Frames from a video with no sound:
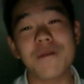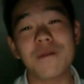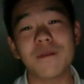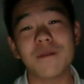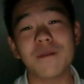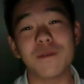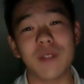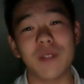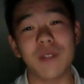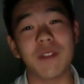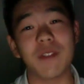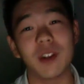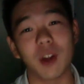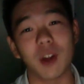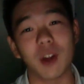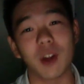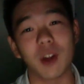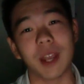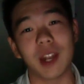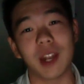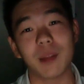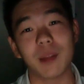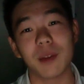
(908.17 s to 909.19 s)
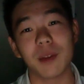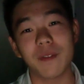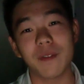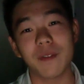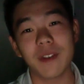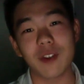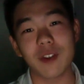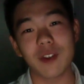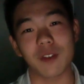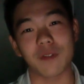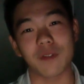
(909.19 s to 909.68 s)
favorite obtainable
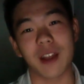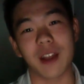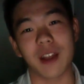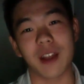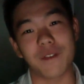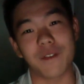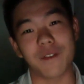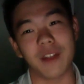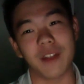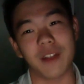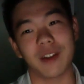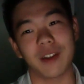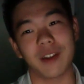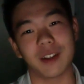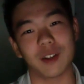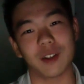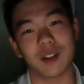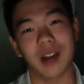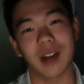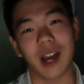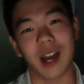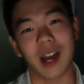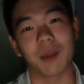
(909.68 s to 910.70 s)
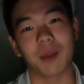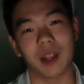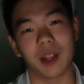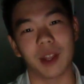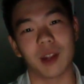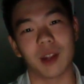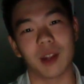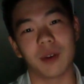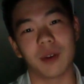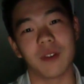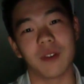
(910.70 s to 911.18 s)
fish or 5 favorite,
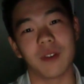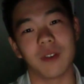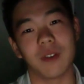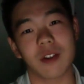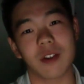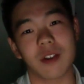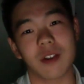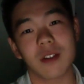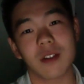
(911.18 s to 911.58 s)
unobtainable fish?